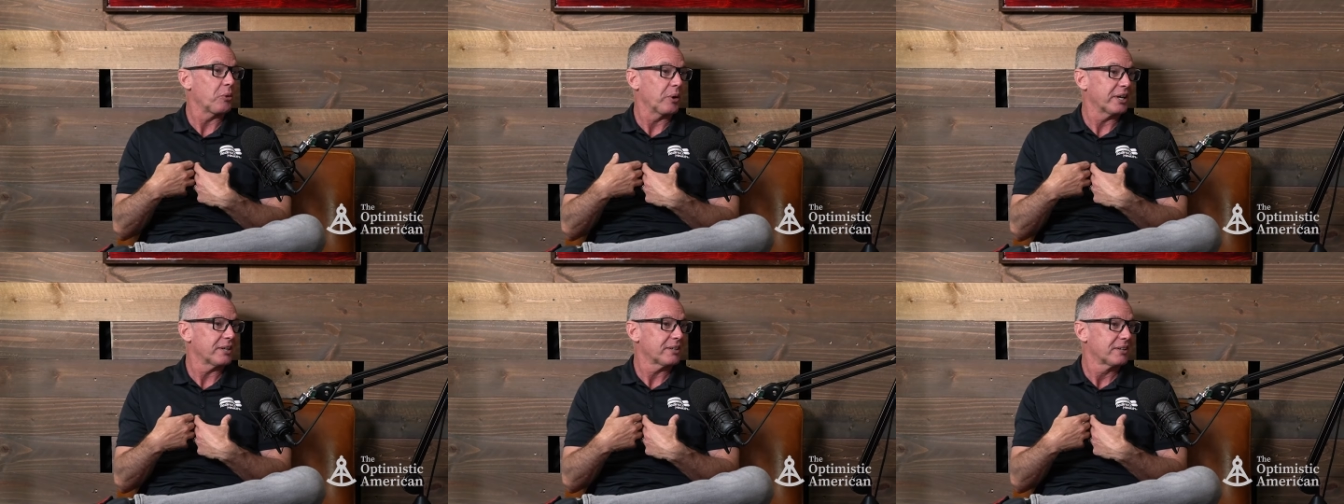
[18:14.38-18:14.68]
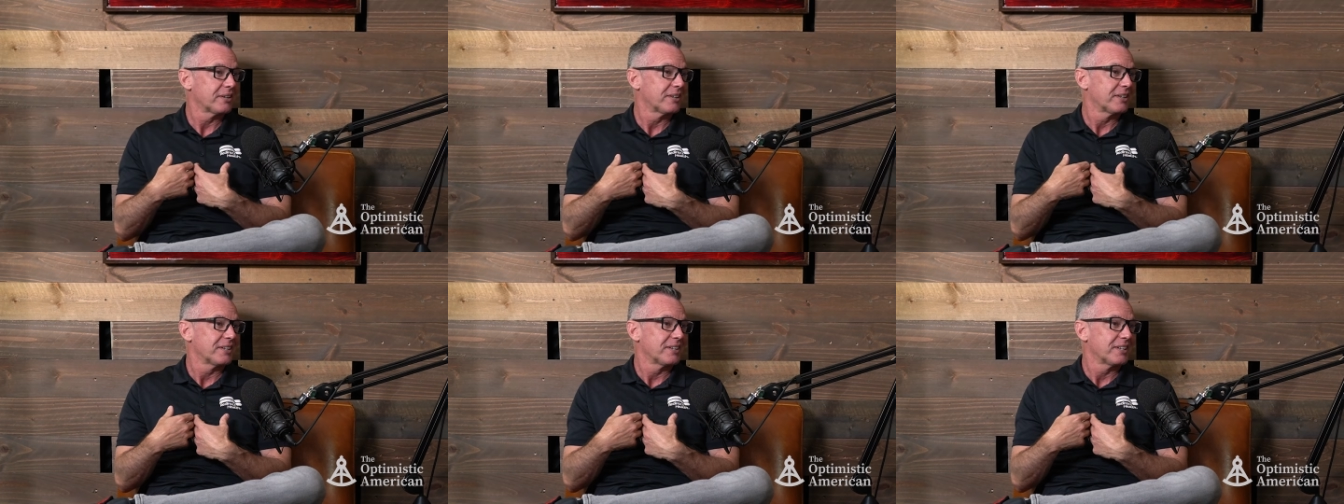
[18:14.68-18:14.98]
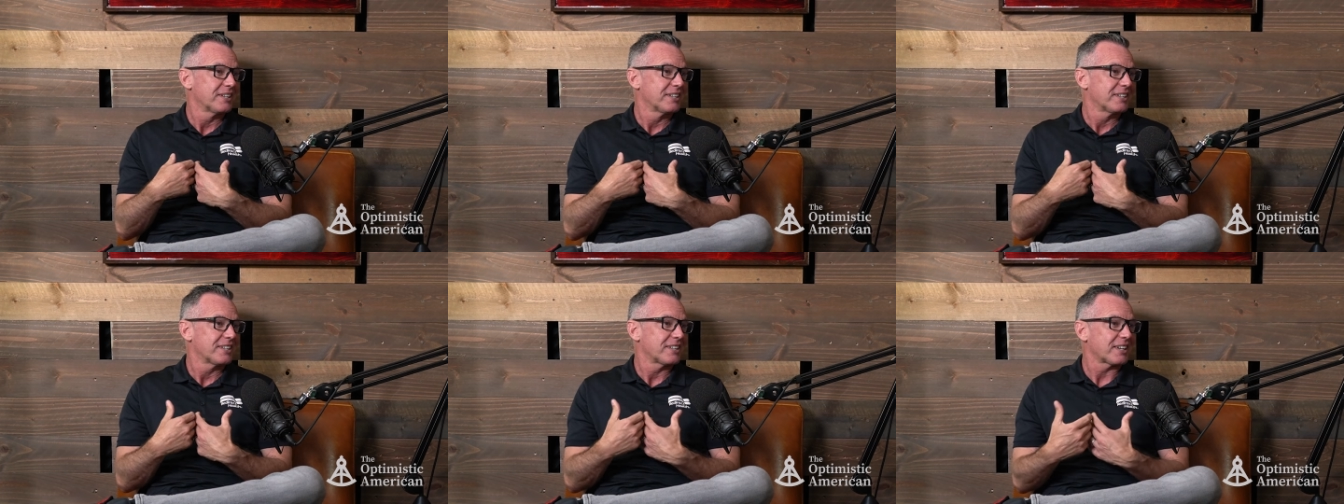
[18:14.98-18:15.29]
it
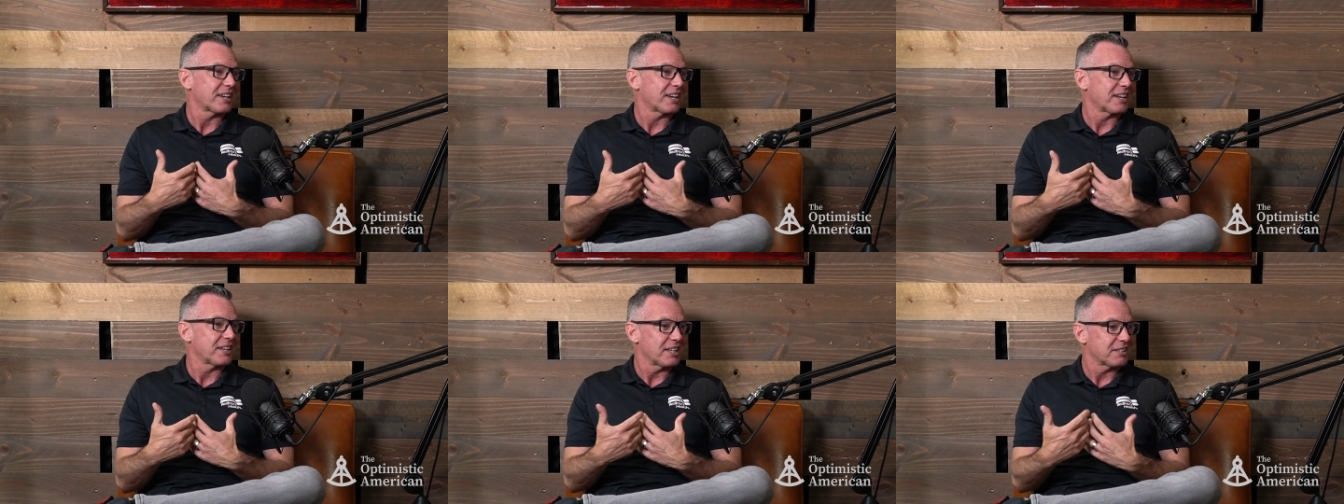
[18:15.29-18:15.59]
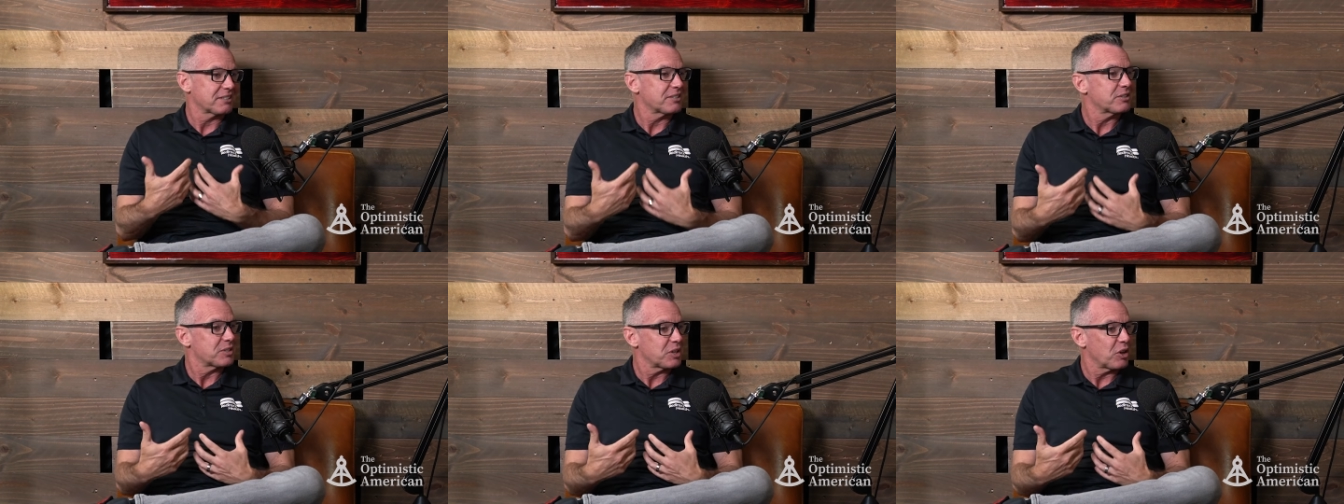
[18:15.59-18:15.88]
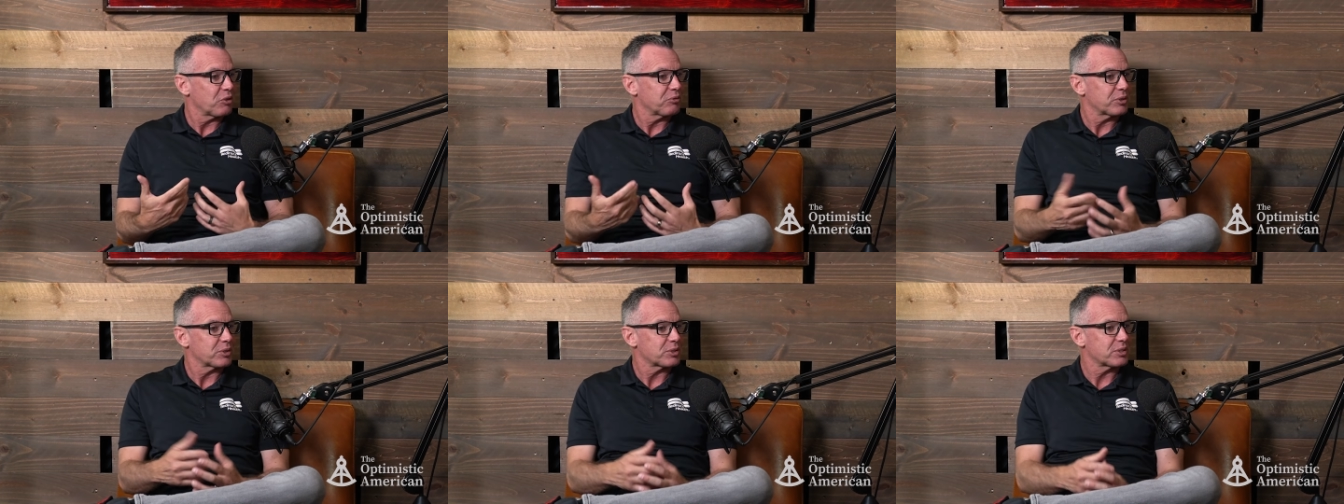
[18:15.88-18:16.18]
and that's a
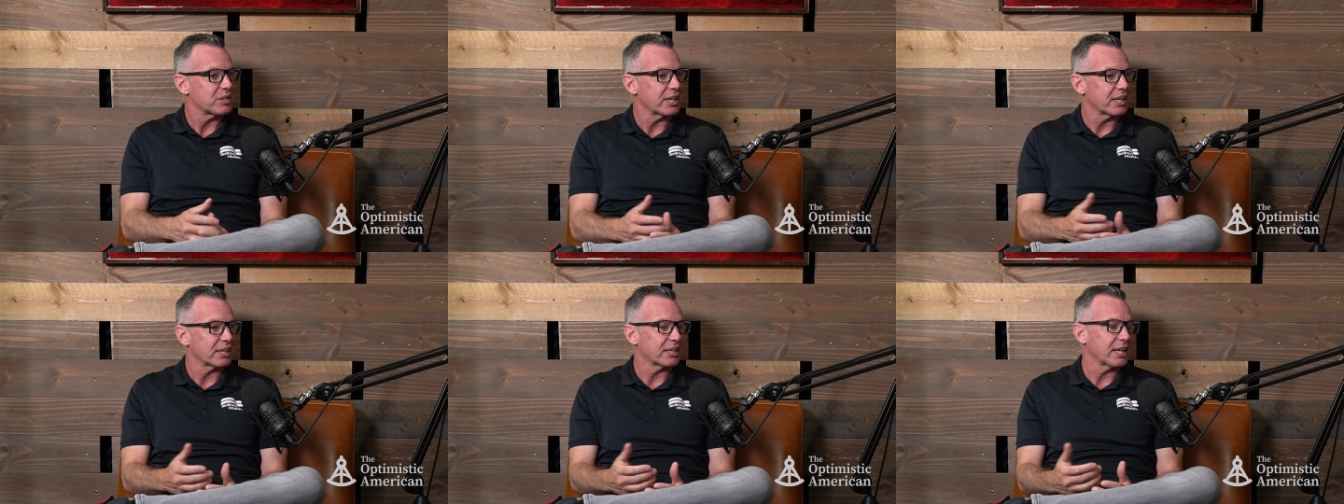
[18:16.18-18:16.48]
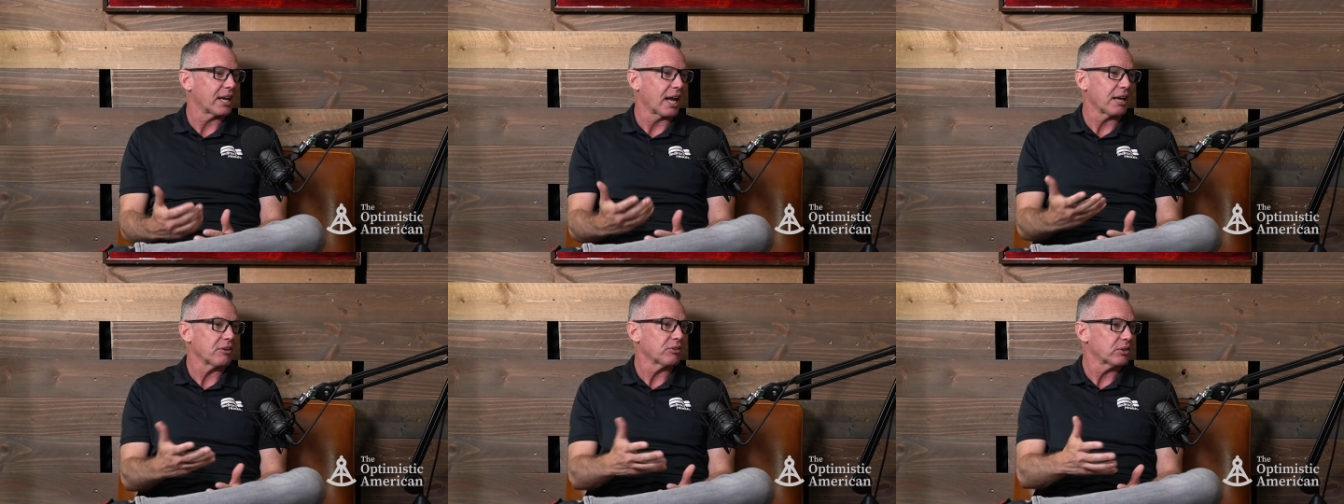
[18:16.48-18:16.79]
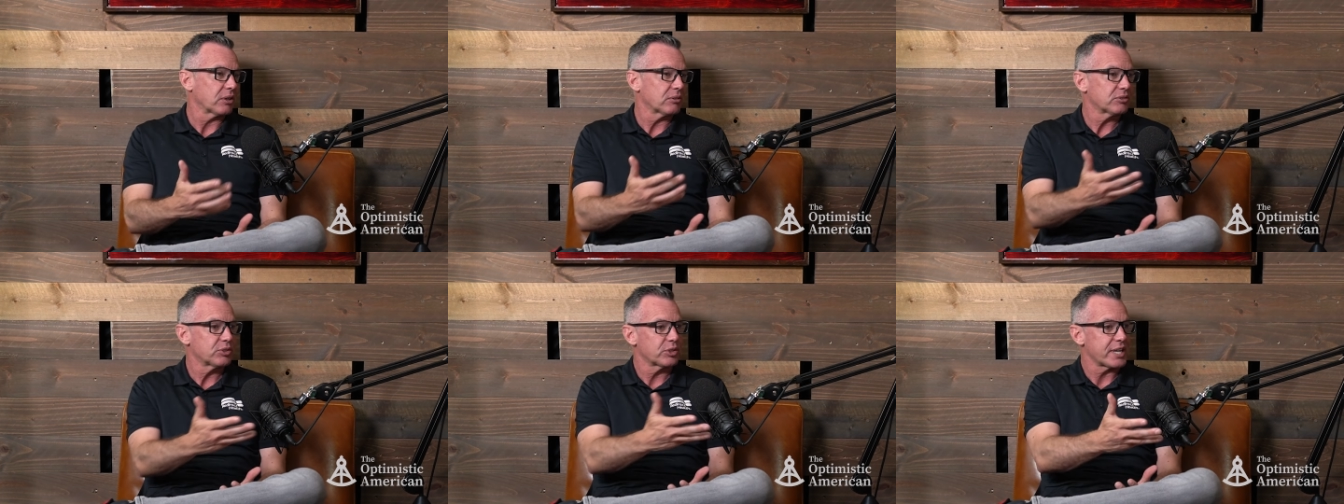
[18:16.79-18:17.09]
selfish thing like i don't
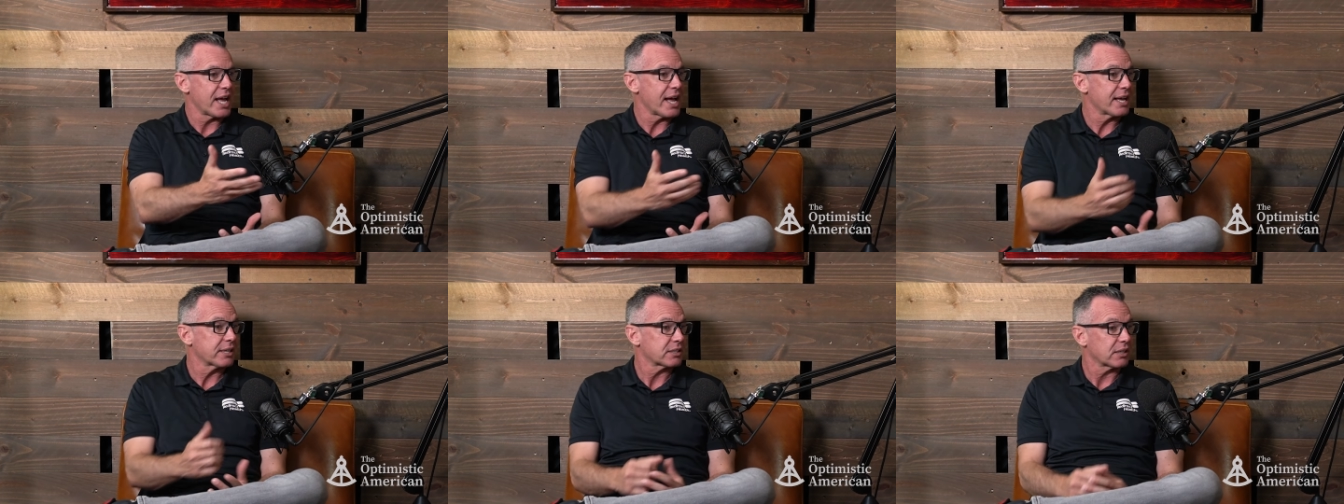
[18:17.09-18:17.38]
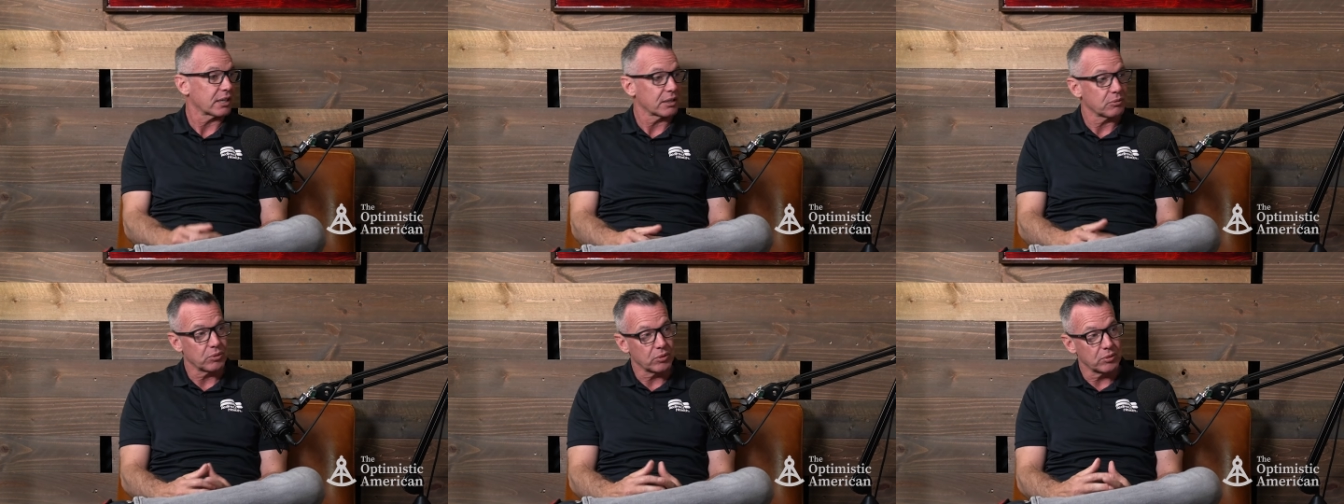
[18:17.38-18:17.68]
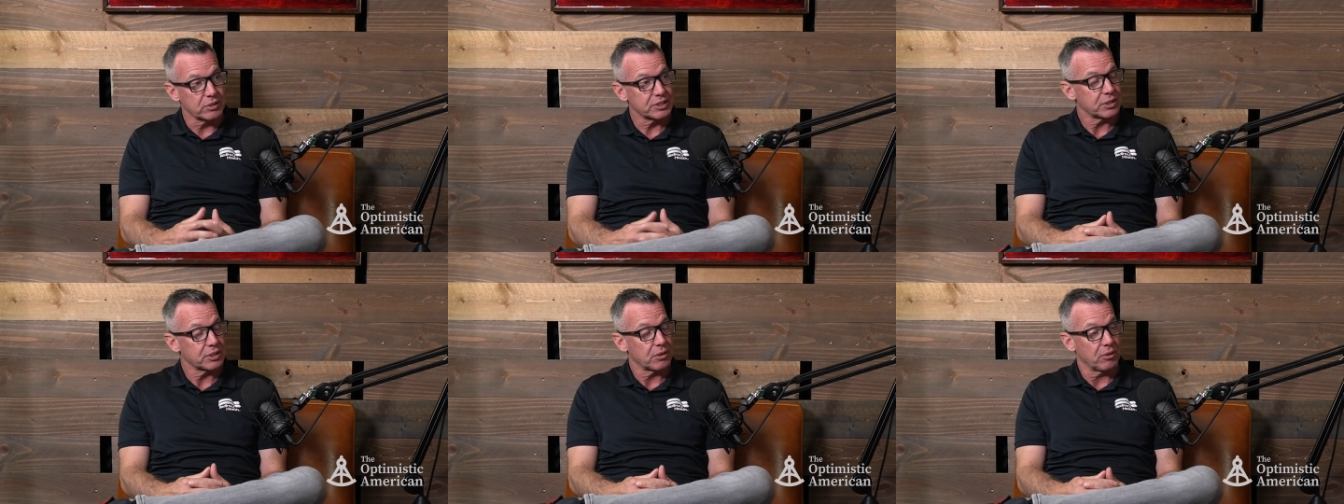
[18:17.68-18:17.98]
know just ask like well
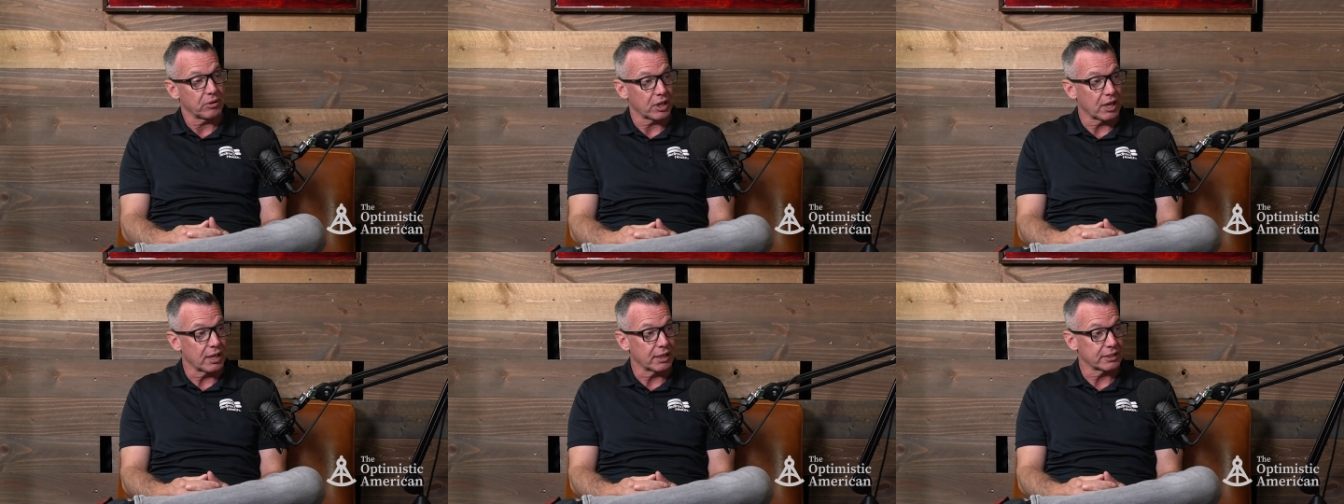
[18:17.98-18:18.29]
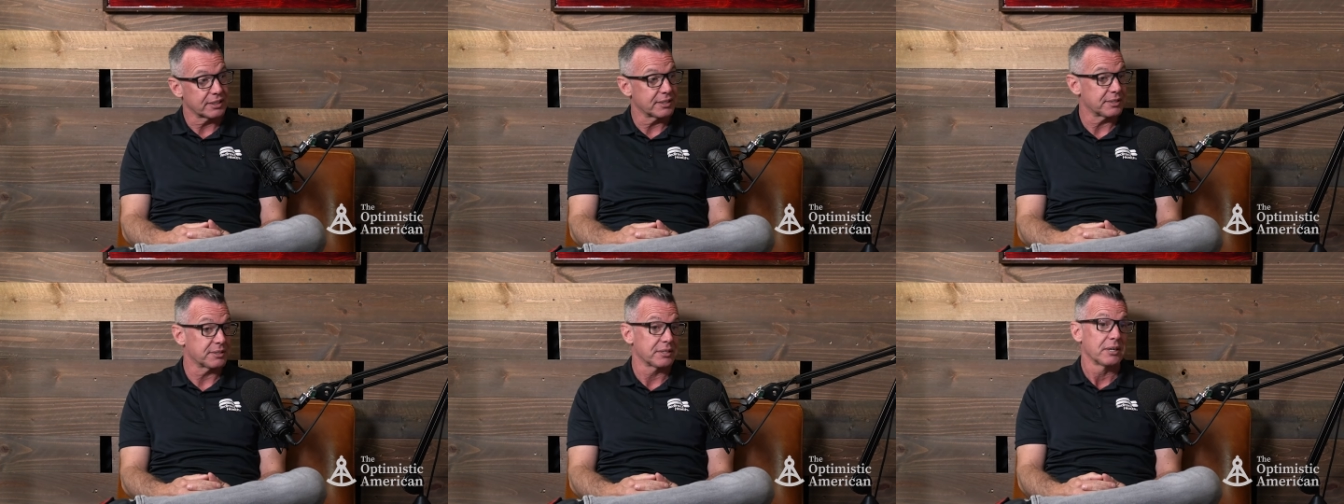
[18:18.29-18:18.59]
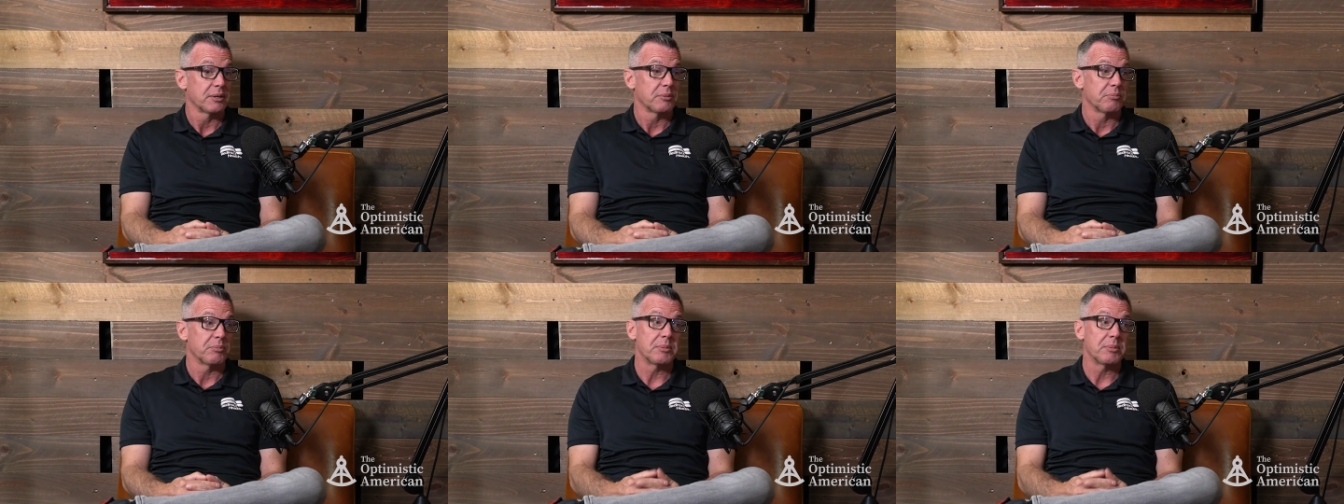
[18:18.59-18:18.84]
what's going on because right.